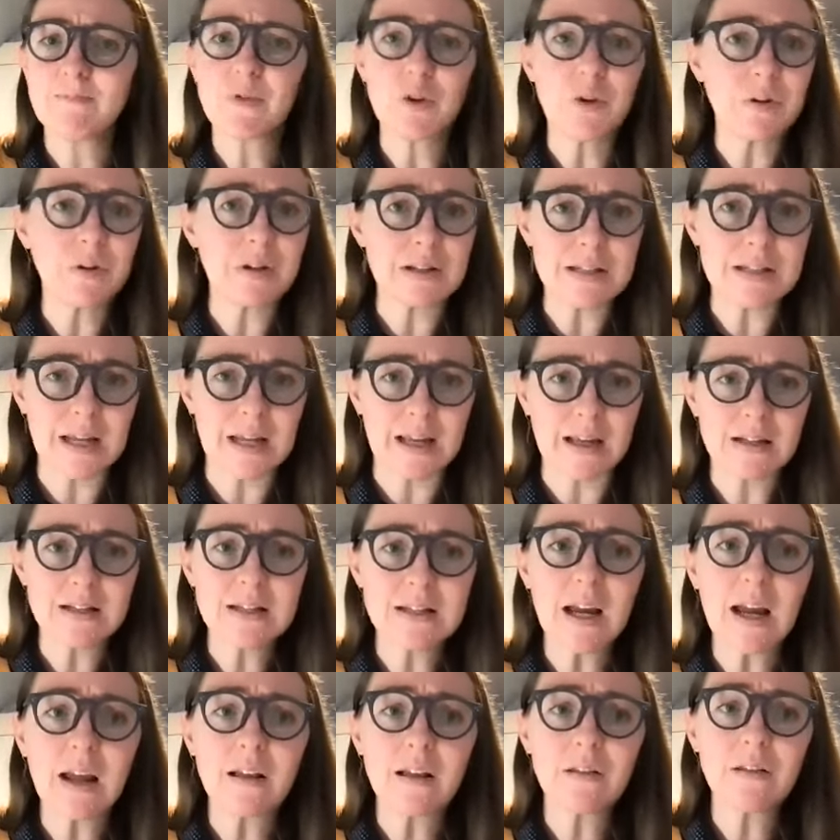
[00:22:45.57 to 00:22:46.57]
You can take
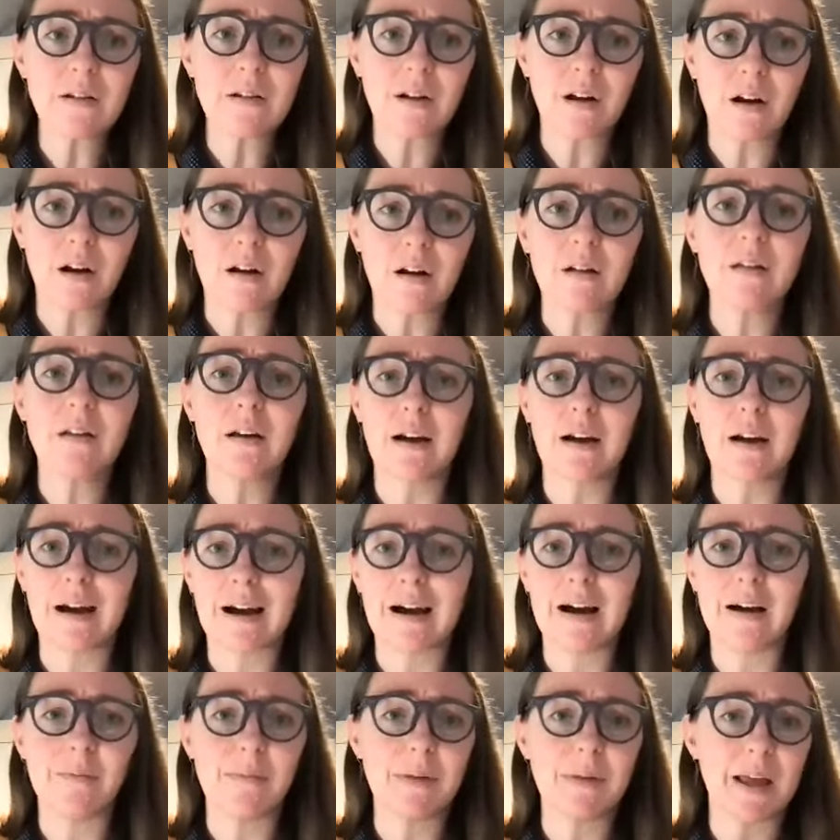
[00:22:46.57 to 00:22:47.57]
Tylenol
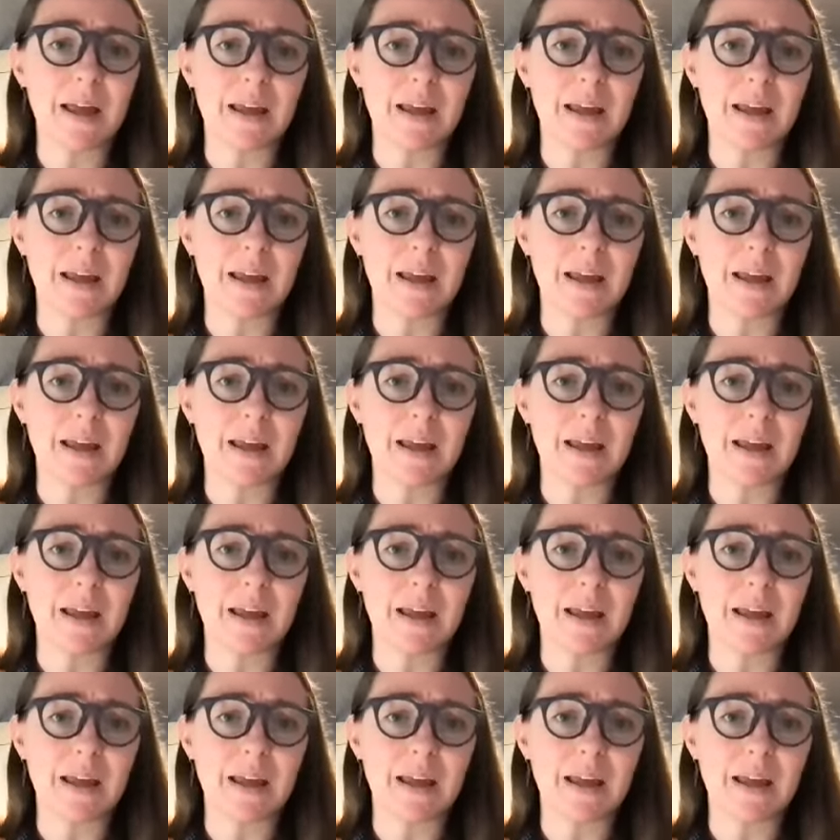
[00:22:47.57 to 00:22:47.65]
um,